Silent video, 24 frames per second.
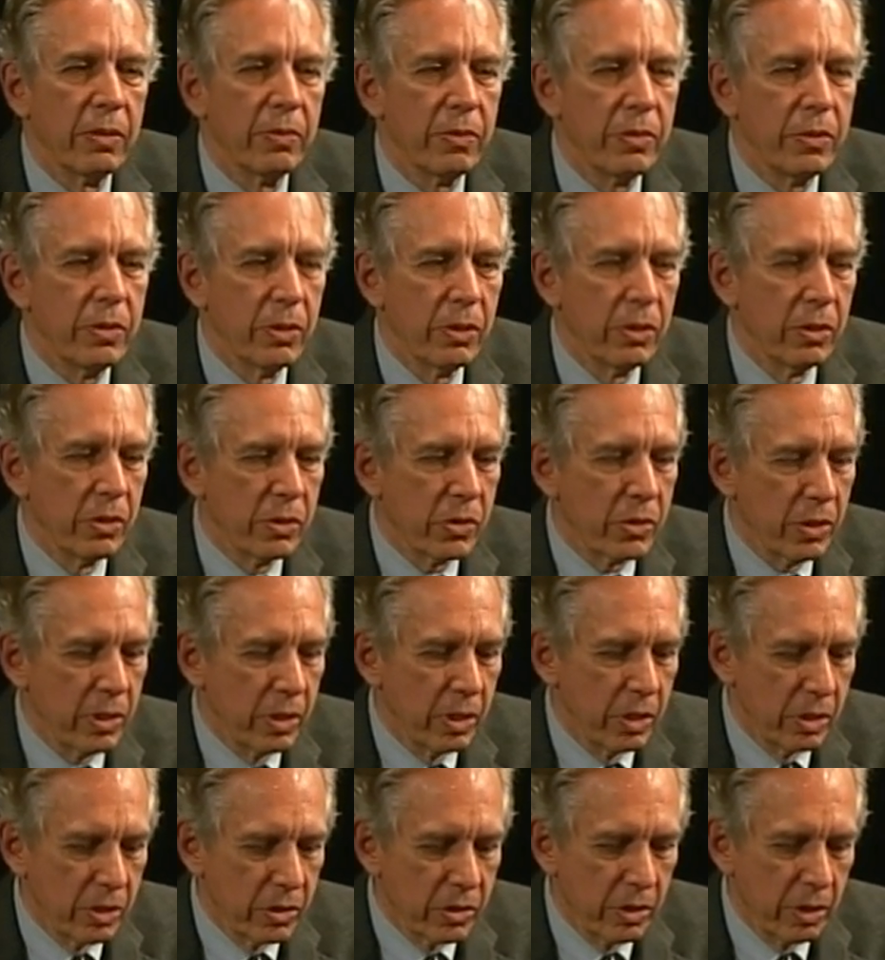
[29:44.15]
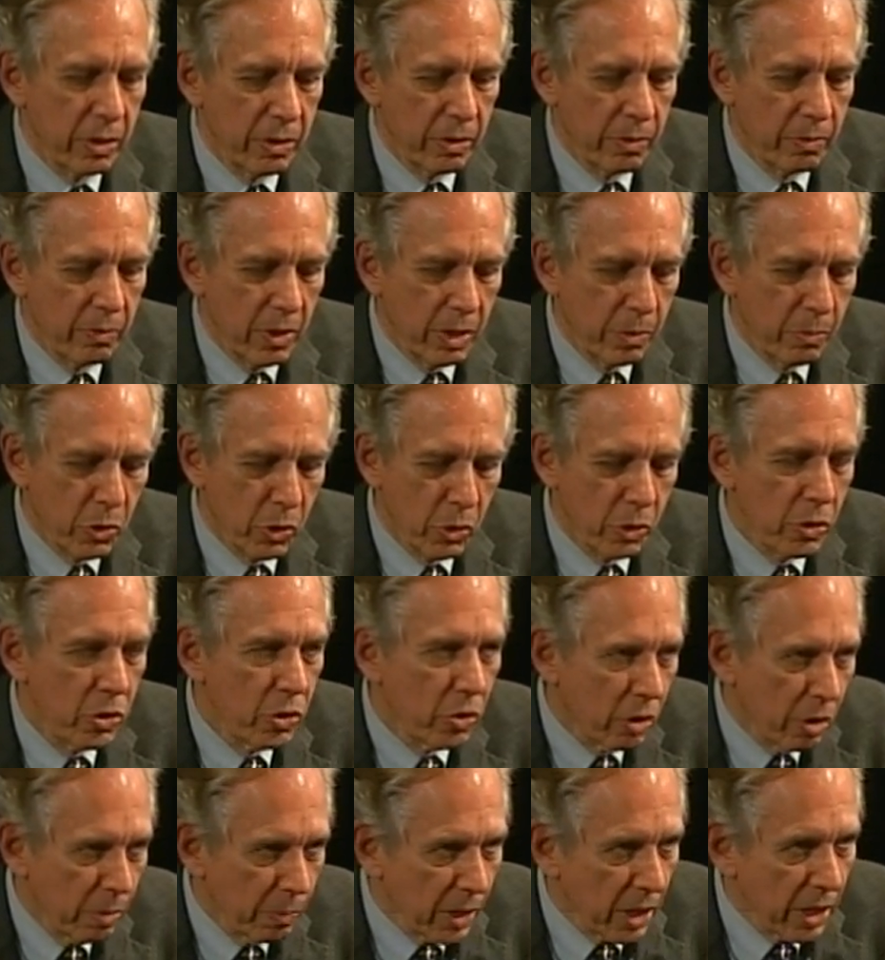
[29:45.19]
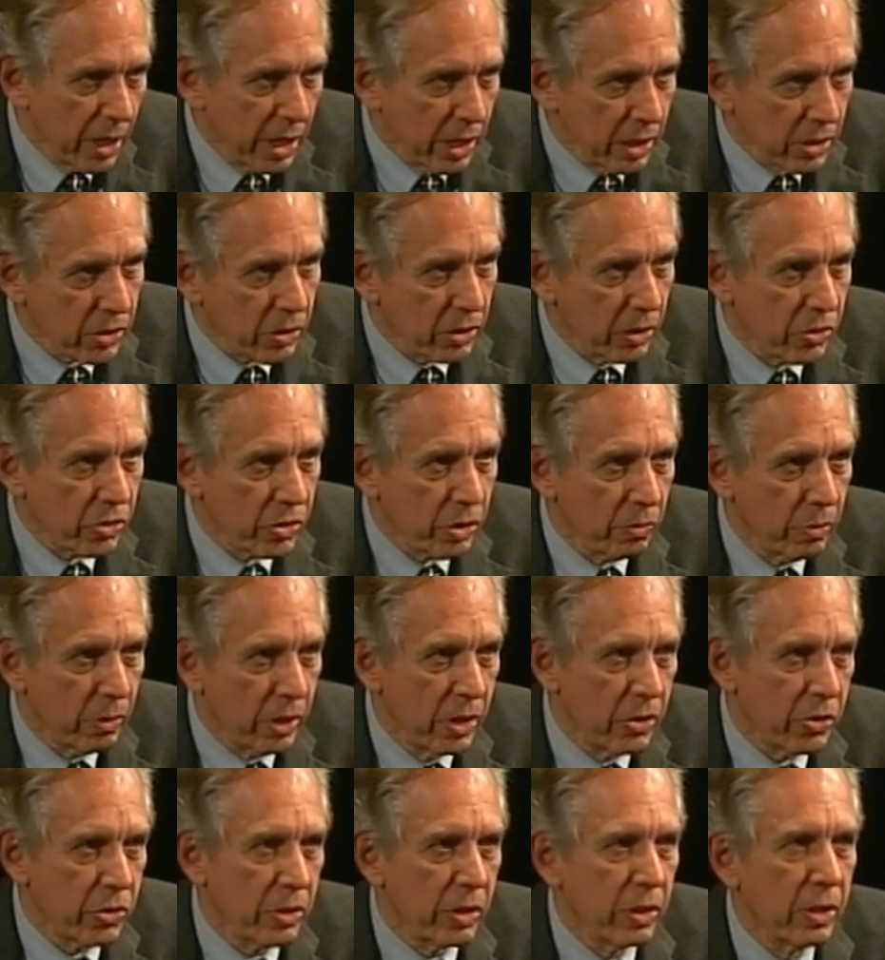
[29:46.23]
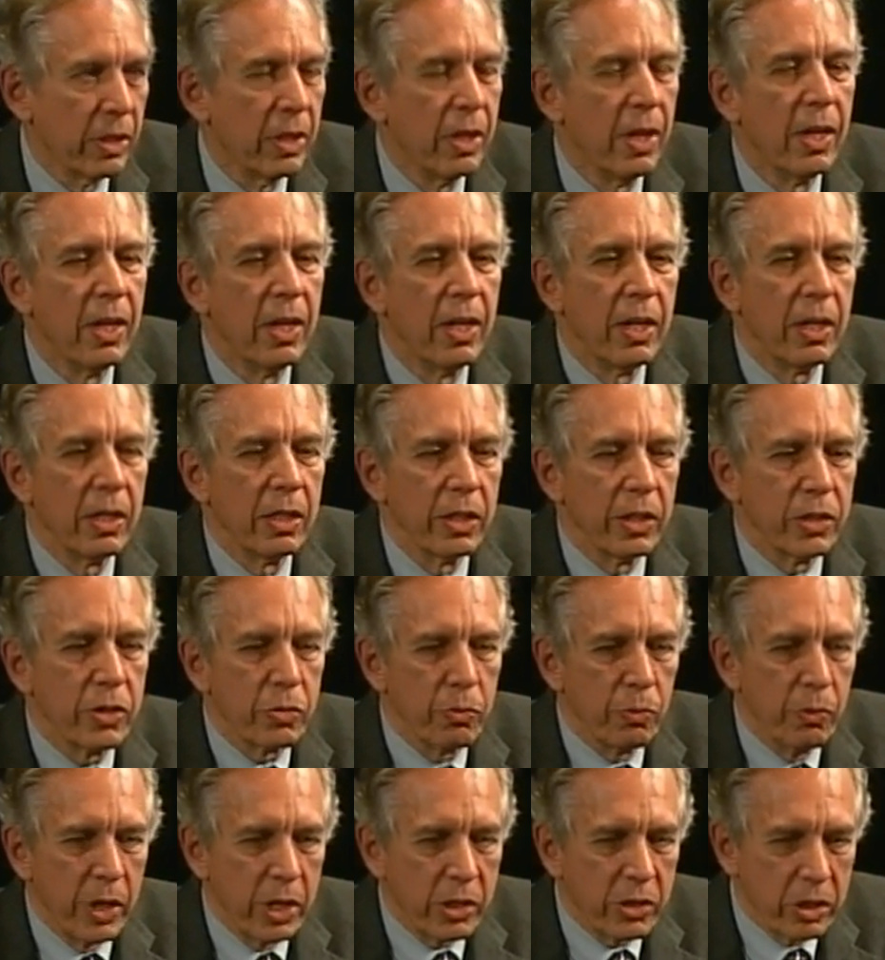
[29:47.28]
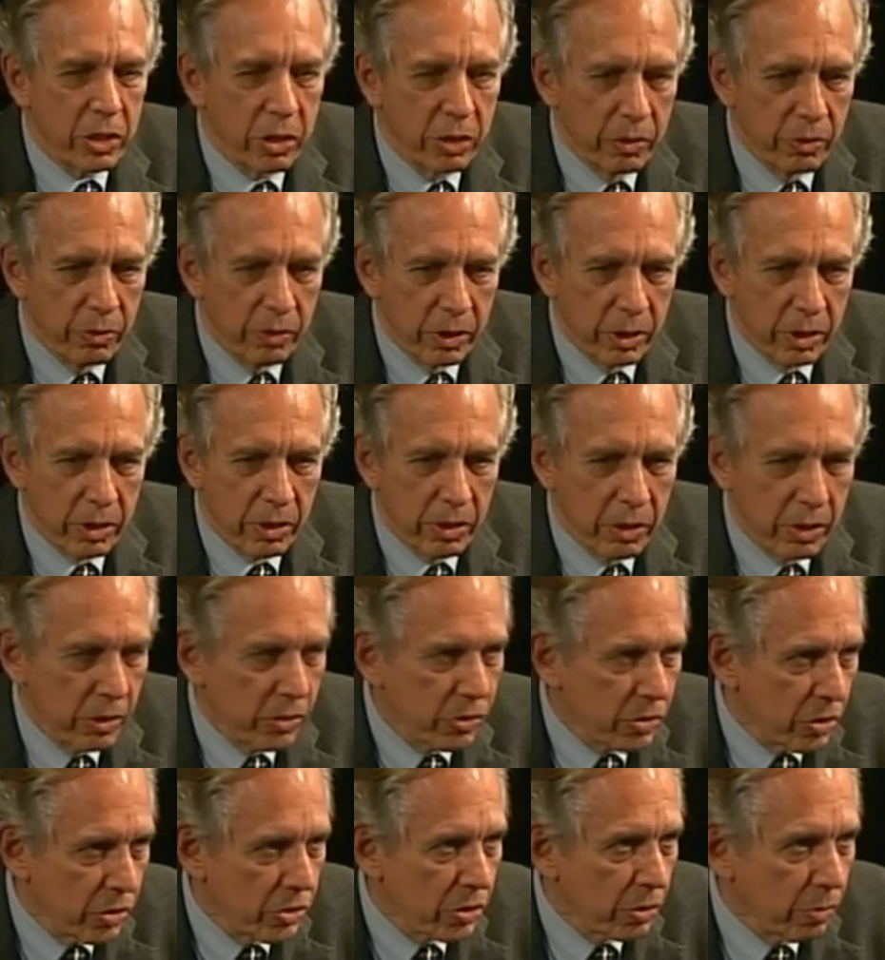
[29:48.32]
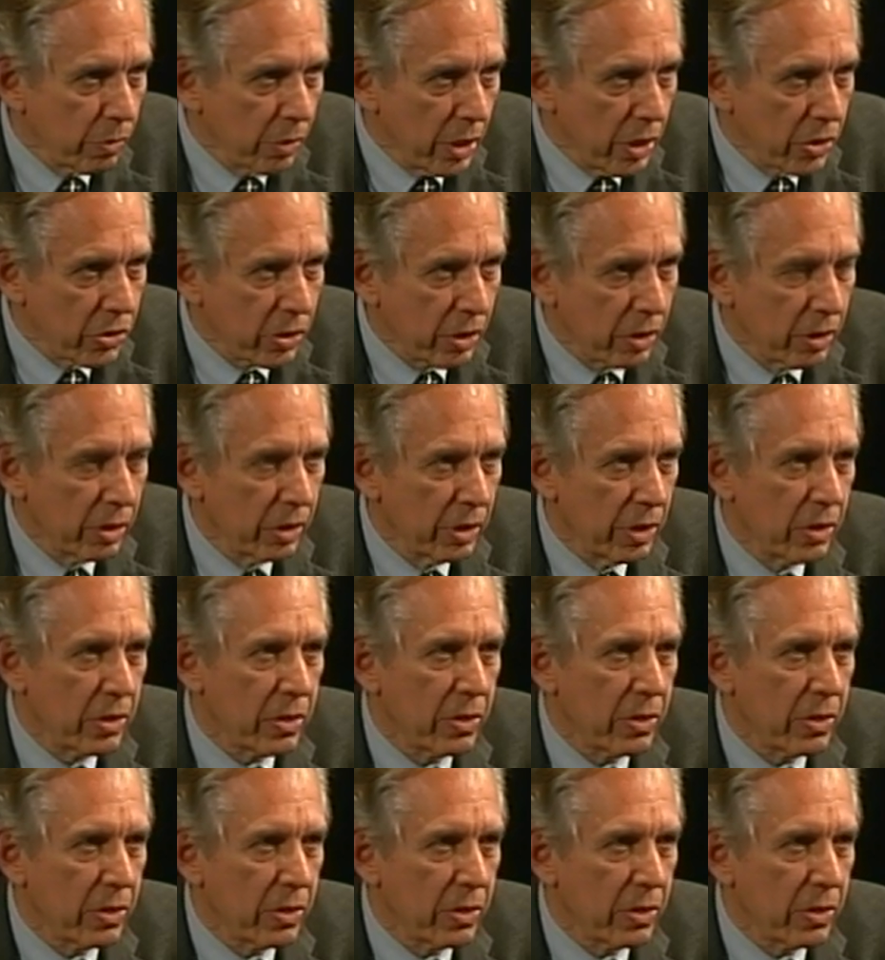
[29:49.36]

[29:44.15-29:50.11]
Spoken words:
Yours is a more normalized situation. Let's rescue the current situation.